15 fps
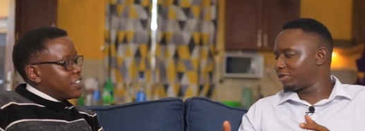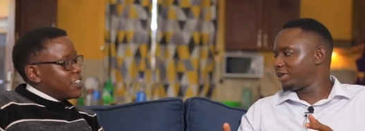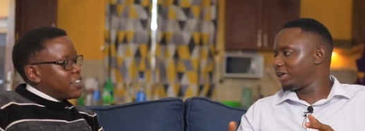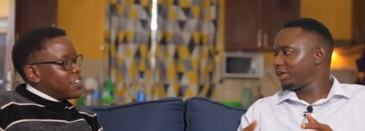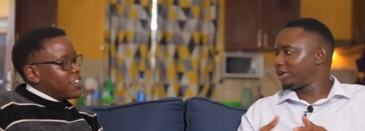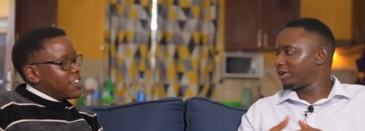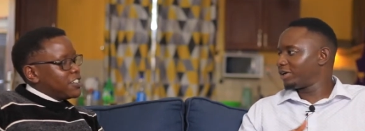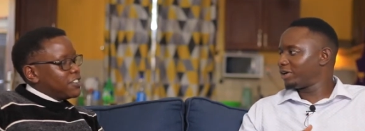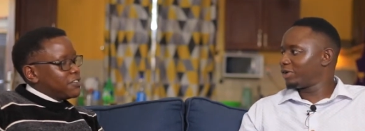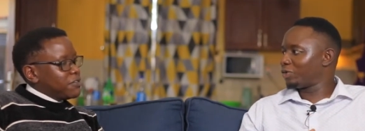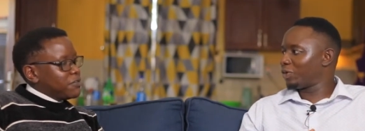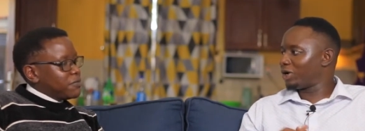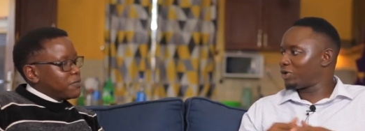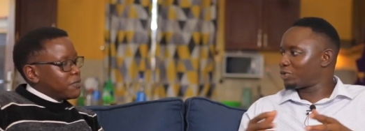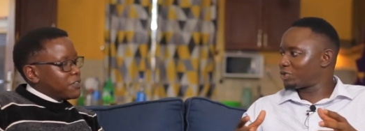Speaker 1: Ah.
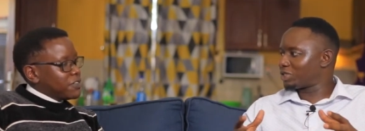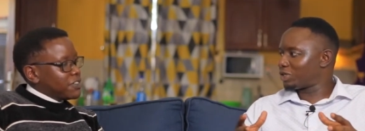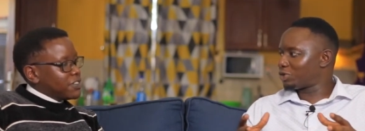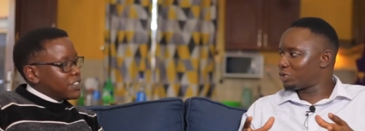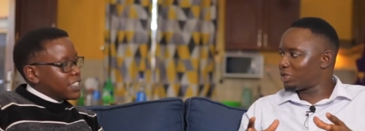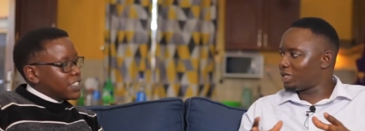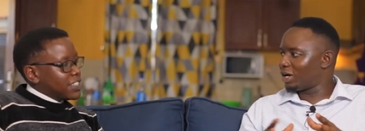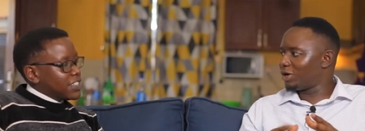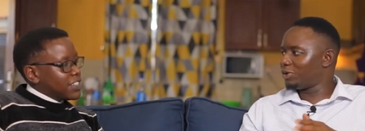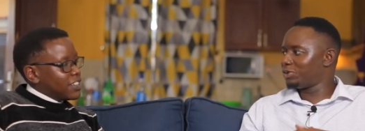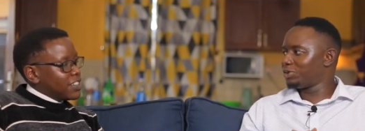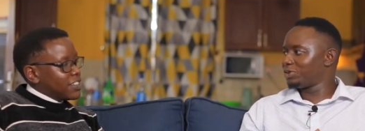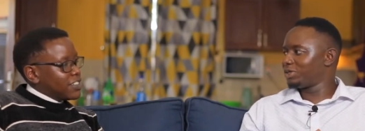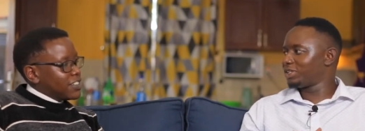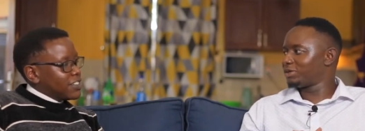You want to settle
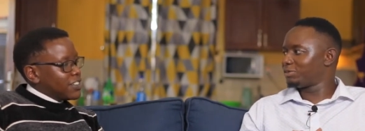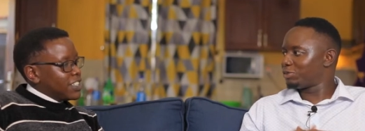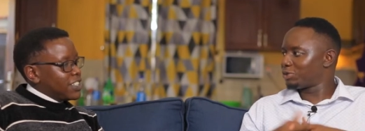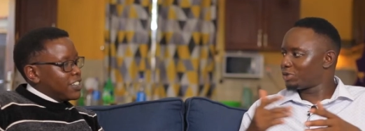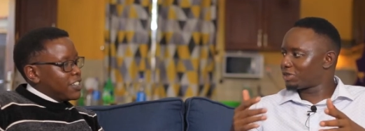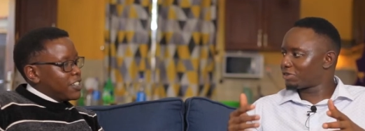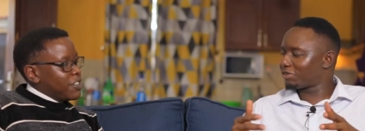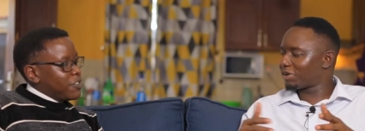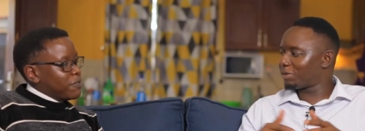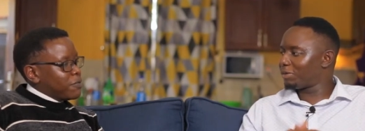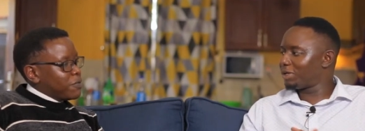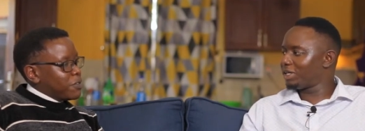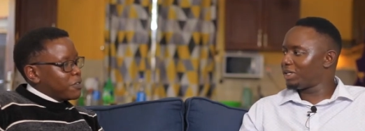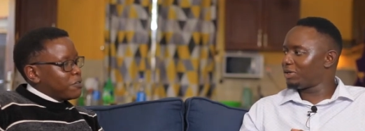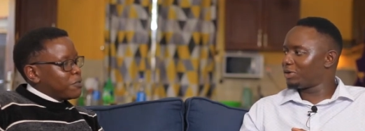down, build a
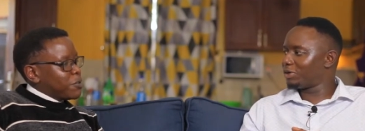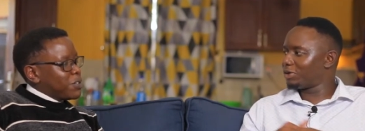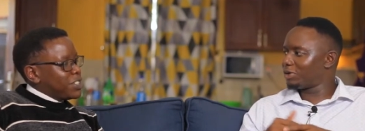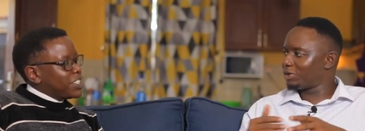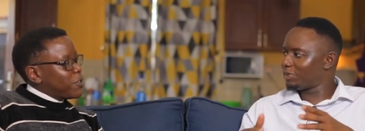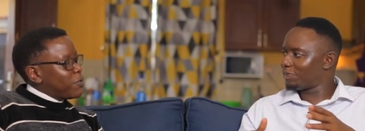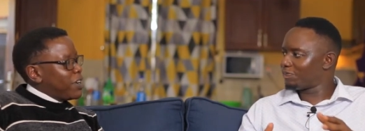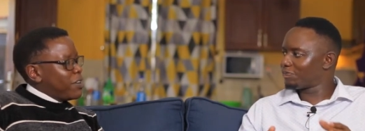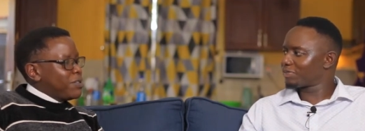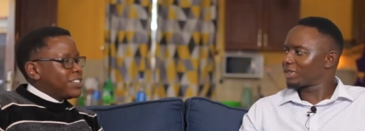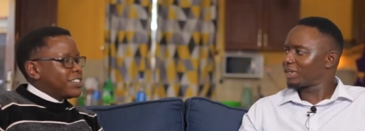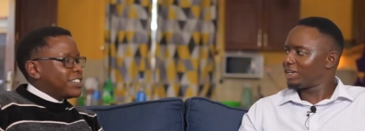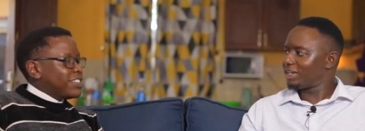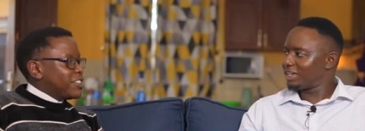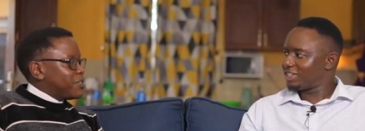family, or of course I, want
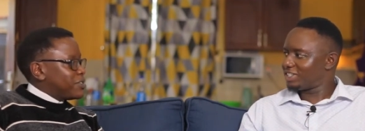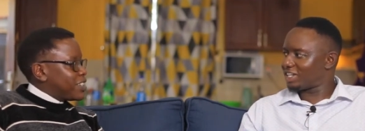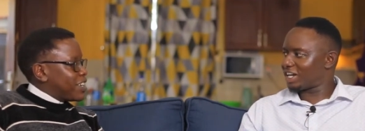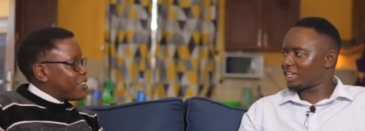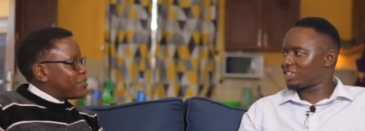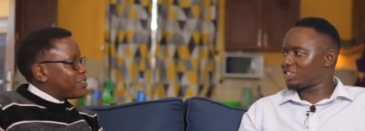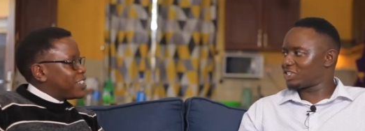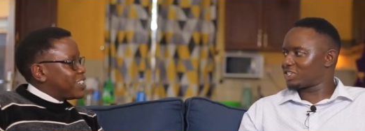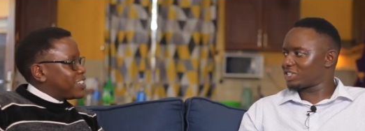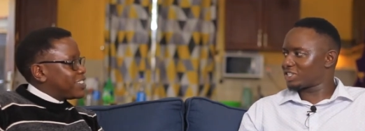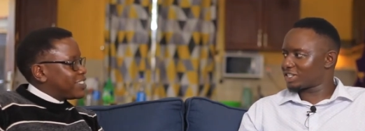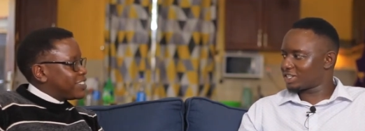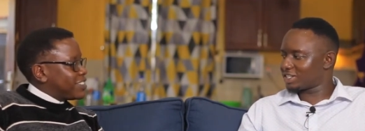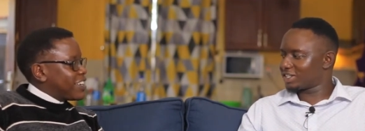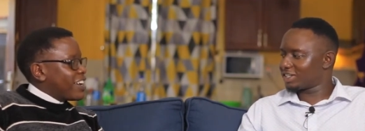to settle. Church. Down, yes.
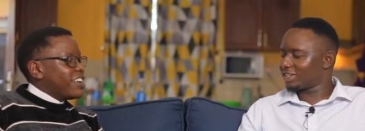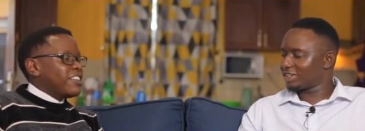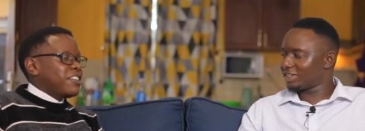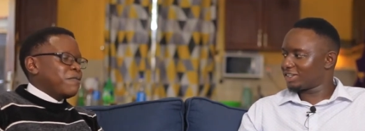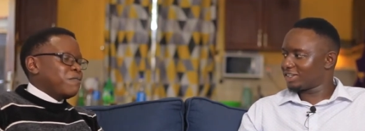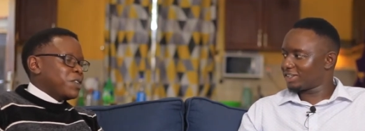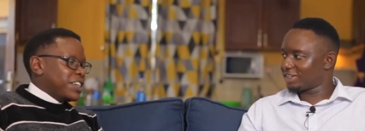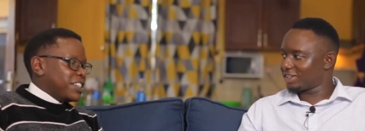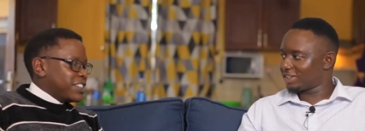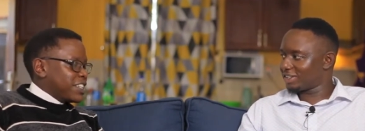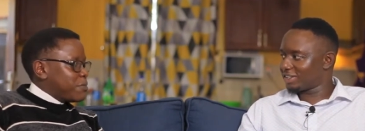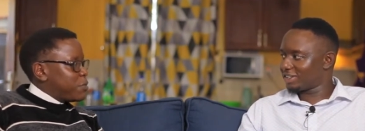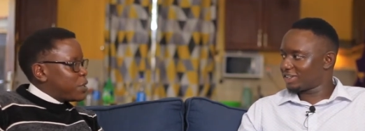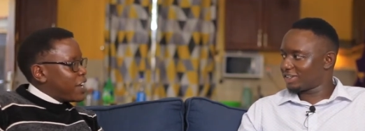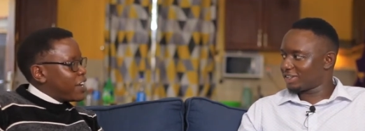
Speaker 2: I yes
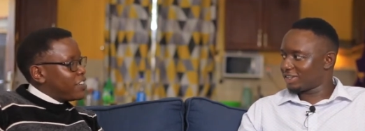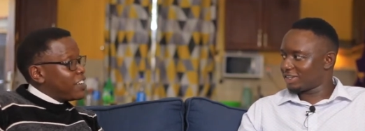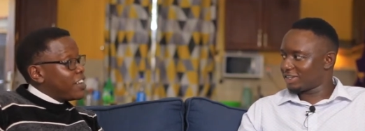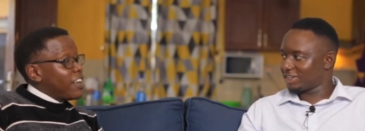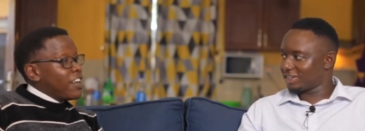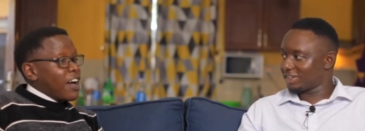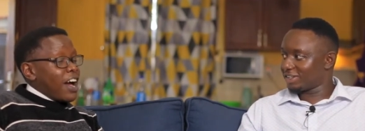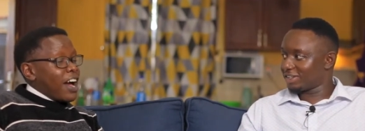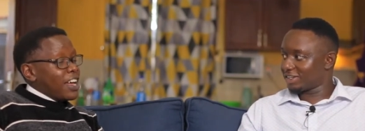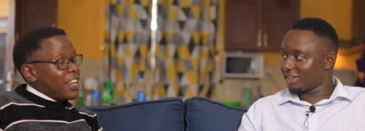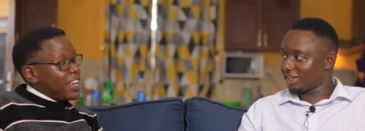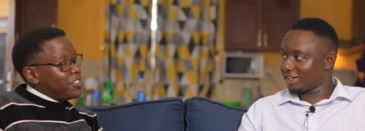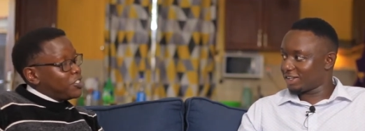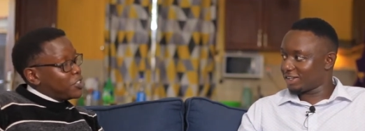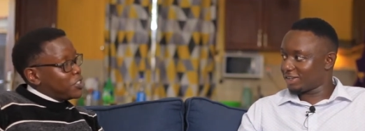I, I, I
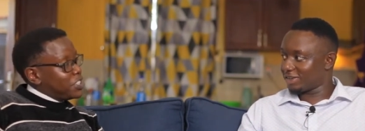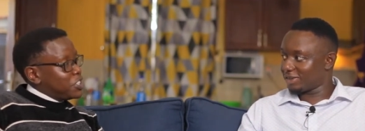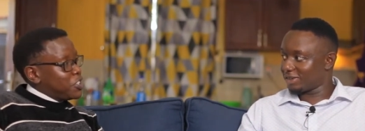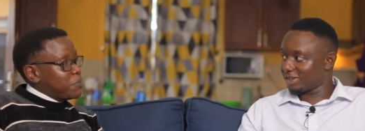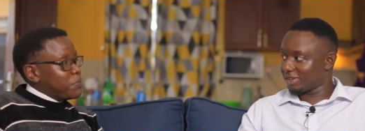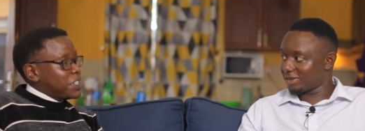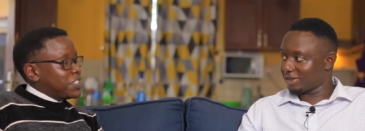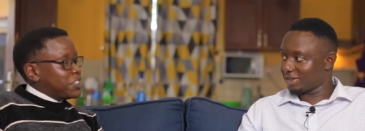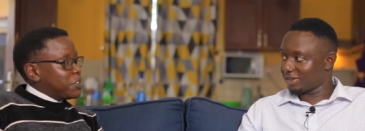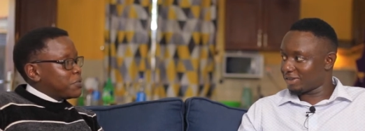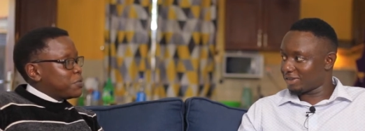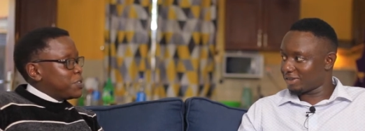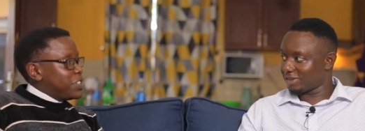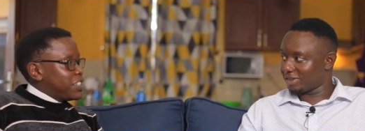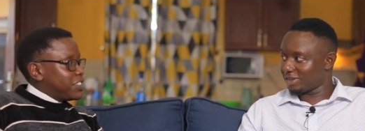like to consider myself
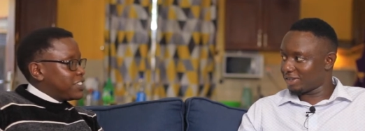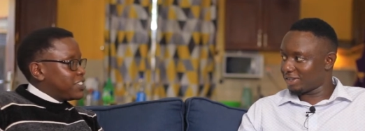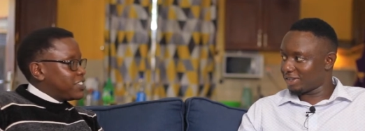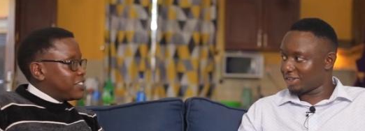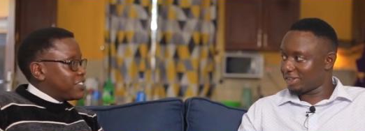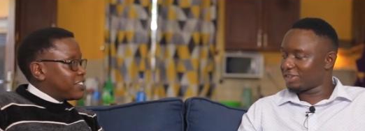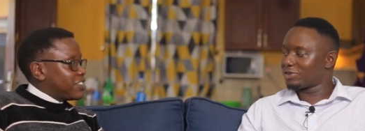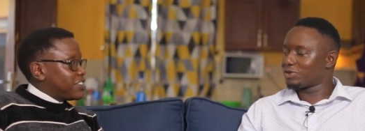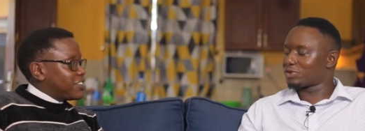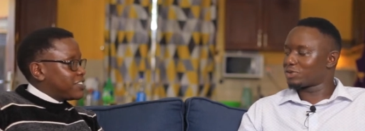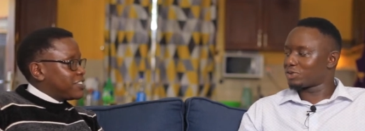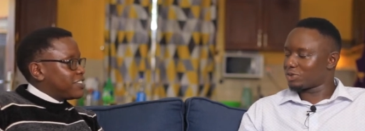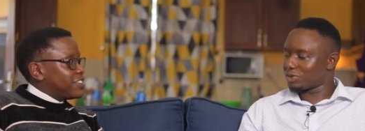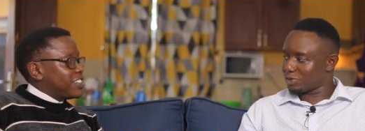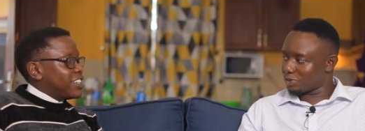religious.
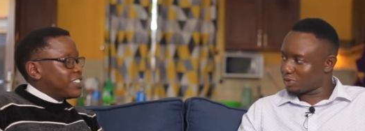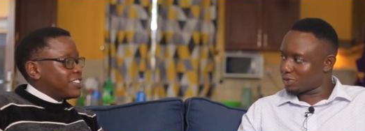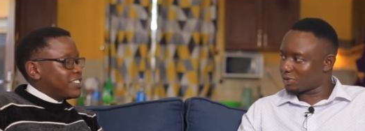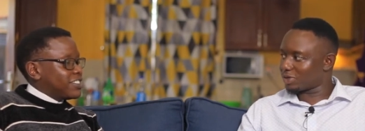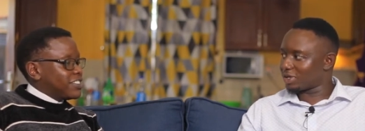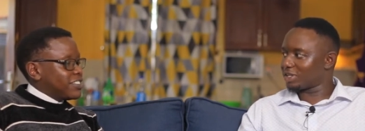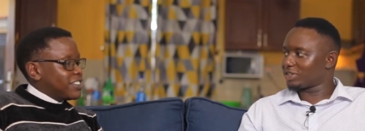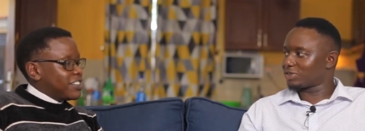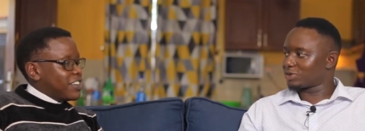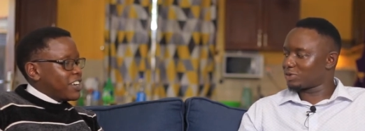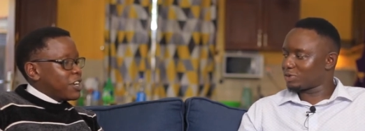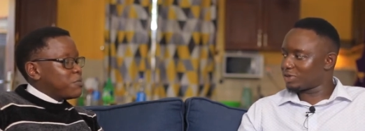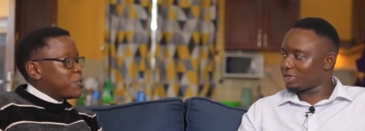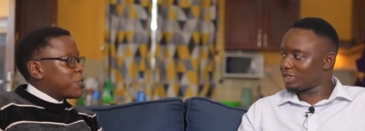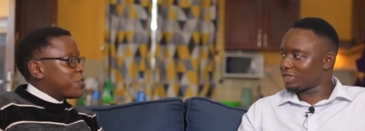True. Yes. True. That's
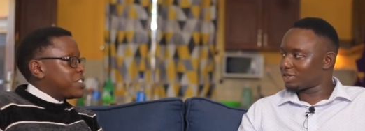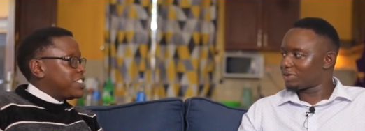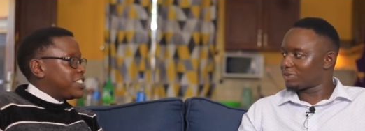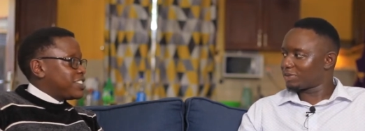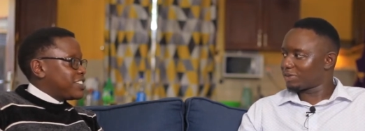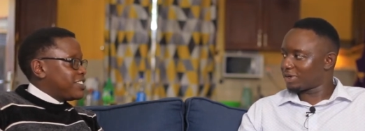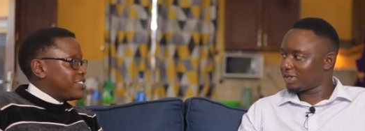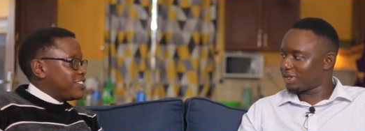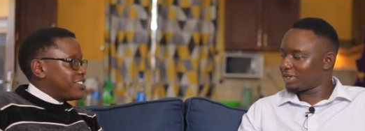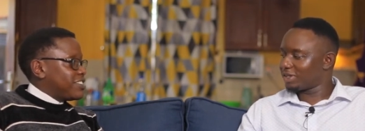I am a Christian.